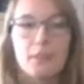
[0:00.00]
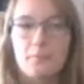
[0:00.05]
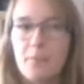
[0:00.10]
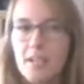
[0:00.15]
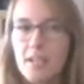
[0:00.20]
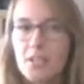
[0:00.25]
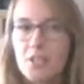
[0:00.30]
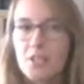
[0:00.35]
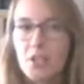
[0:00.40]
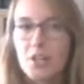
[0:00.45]

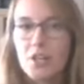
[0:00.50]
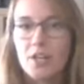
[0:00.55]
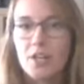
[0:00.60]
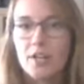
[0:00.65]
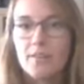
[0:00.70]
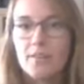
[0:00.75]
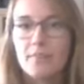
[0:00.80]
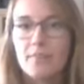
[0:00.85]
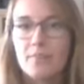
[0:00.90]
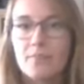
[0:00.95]
make
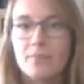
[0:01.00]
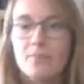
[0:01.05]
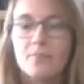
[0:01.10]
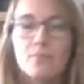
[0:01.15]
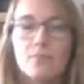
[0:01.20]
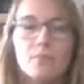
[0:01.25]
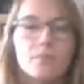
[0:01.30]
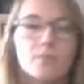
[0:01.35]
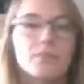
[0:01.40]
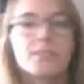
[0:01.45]
sure,
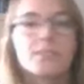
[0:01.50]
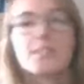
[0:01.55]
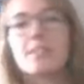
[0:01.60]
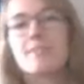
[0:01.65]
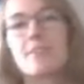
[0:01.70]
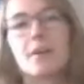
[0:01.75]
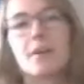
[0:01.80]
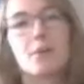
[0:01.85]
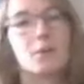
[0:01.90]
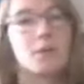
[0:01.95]
see
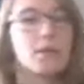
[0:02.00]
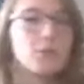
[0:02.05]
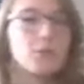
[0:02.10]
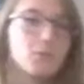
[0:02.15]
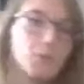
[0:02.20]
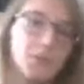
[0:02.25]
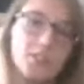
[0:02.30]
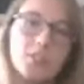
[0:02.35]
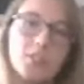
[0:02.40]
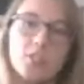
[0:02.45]
if anyone
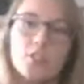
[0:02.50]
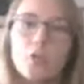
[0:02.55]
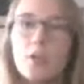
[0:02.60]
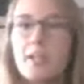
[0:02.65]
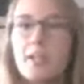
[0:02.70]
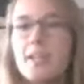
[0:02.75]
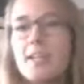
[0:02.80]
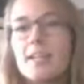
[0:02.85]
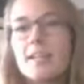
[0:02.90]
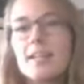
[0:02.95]
else wants to
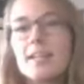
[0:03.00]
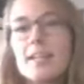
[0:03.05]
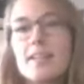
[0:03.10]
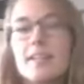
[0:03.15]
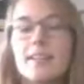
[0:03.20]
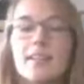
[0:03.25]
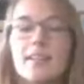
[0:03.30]
join in,